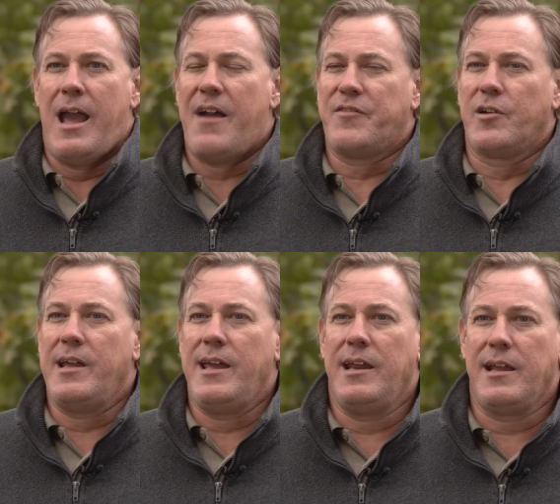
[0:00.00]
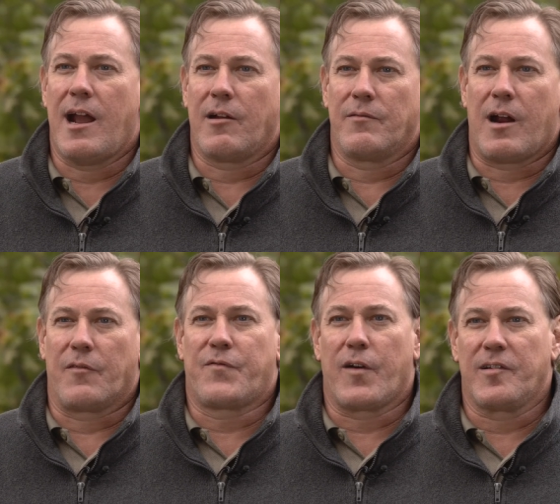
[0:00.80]
After hitting our,
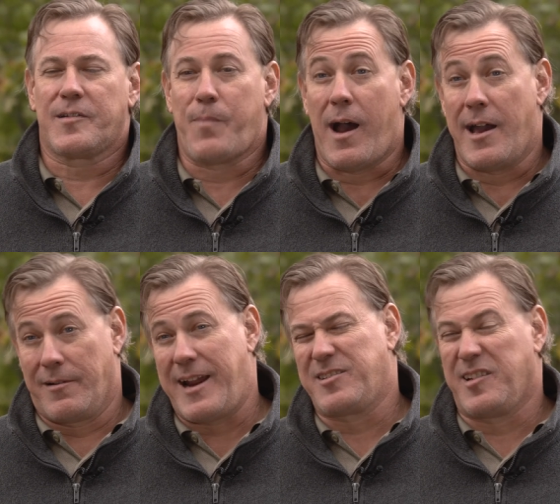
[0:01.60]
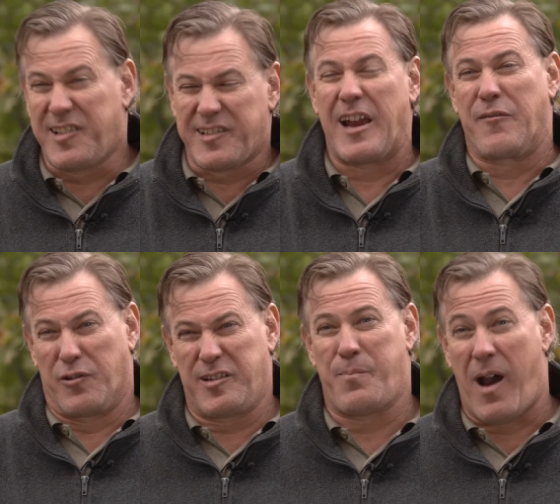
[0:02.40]
our first spot, or actually
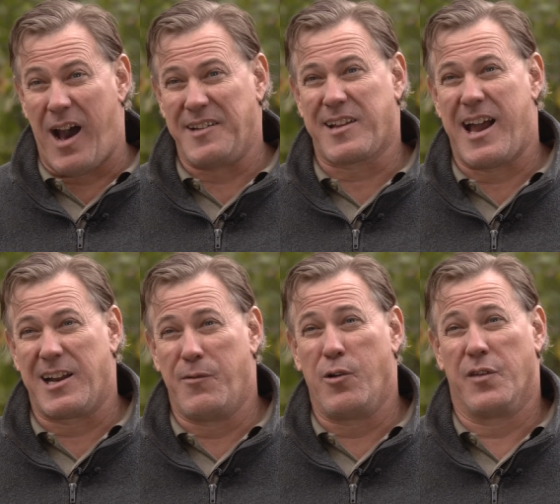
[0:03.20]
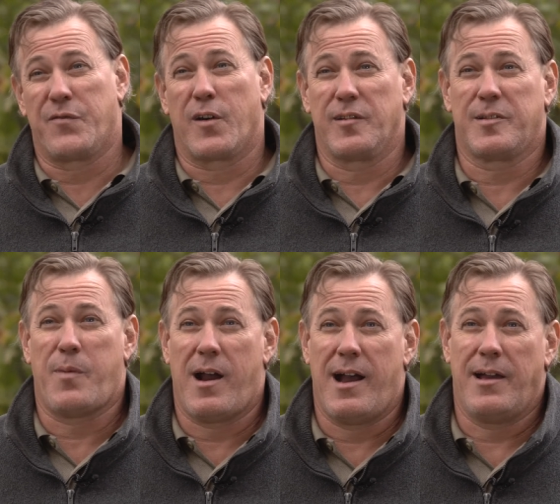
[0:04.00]
several spots kind of on the first
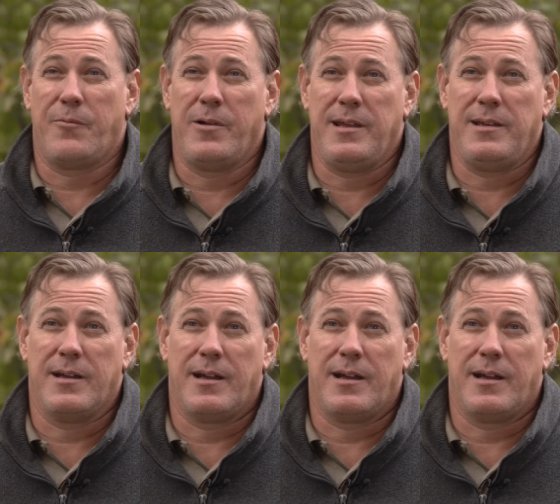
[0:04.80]
spot, we